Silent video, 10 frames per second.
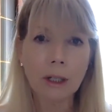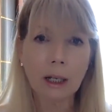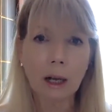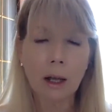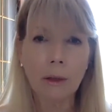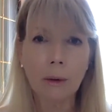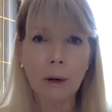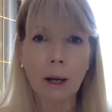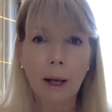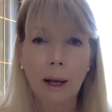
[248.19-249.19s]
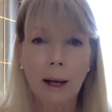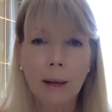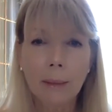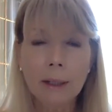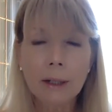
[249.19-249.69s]
I'd gone through
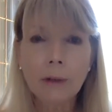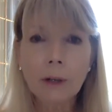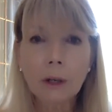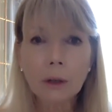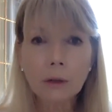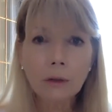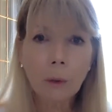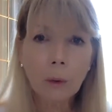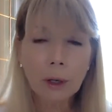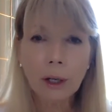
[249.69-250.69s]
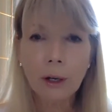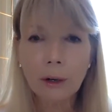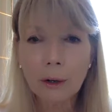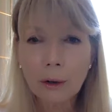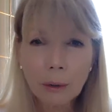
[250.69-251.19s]
a difficult 4-year